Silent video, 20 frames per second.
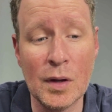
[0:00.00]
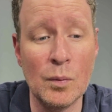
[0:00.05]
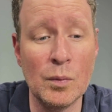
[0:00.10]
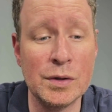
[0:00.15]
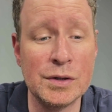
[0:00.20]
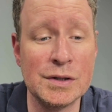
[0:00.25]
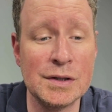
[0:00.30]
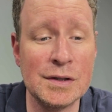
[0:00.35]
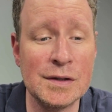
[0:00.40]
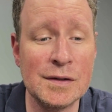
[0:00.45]

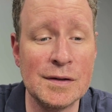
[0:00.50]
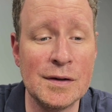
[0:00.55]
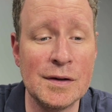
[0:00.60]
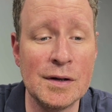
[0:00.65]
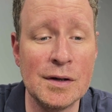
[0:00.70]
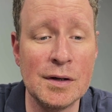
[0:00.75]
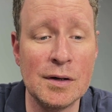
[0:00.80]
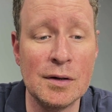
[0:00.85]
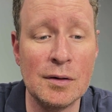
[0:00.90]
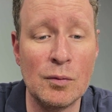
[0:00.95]
which is
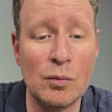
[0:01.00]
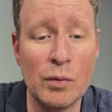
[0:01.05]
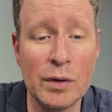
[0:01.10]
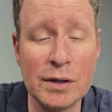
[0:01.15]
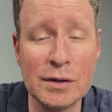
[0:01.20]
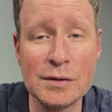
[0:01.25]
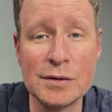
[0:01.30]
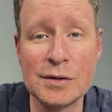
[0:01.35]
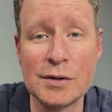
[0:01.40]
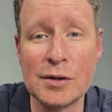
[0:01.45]
the
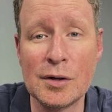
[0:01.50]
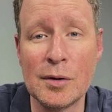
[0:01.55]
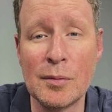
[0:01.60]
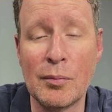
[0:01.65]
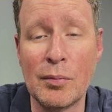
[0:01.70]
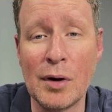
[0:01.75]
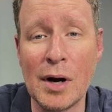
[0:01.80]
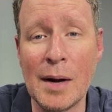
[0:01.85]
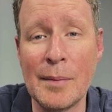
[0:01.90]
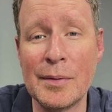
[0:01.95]
Realtor
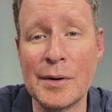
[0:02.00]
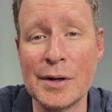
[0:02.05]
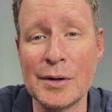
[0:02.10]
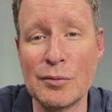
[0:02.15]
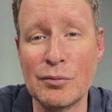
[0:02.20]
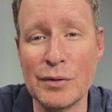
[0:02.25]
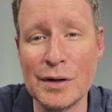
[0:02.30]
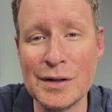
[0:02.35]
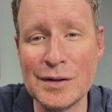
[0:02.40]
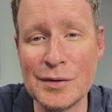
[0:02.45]
Property
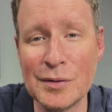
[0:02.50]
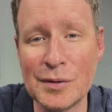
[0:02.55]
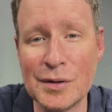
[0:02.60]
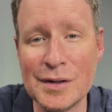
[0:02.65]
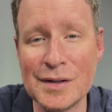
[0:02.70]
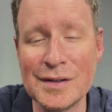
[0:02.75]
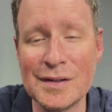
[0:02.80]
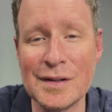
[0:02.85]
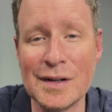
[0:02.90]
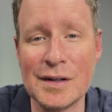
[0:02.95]

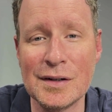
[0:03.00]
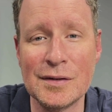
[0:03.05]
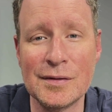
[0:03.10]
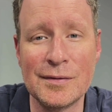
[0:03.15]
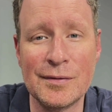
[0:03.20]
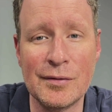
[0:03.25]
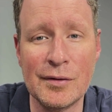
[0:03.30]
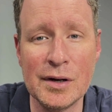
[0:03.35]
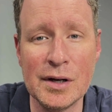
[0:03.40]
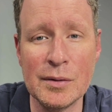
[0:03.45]
Resource that is
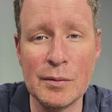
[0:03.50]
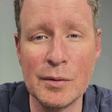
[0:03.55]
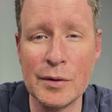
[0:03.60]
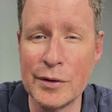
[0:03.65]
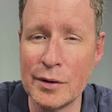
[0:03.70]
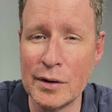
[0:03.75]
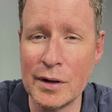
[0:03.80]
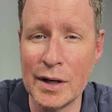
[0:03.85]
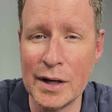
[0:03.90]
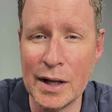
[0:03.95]
free with
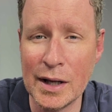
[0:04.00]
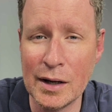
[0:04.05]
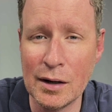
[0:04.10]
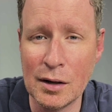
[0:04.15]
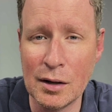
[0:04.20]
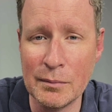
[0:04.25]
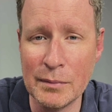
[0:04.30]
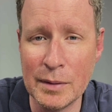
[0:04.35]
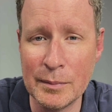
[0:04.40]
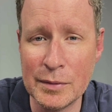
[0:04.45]
your
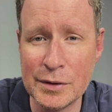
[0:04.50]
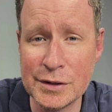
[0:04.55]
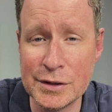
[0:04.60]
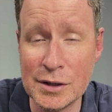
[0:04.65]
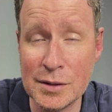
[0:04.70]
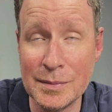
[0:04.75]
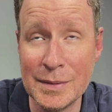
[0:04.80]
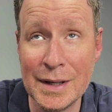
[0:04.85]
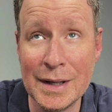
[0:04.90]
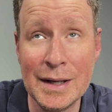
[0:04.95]
NAR
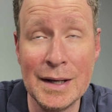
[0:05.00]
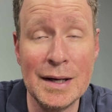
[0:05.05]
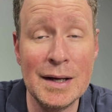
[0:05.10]
membership.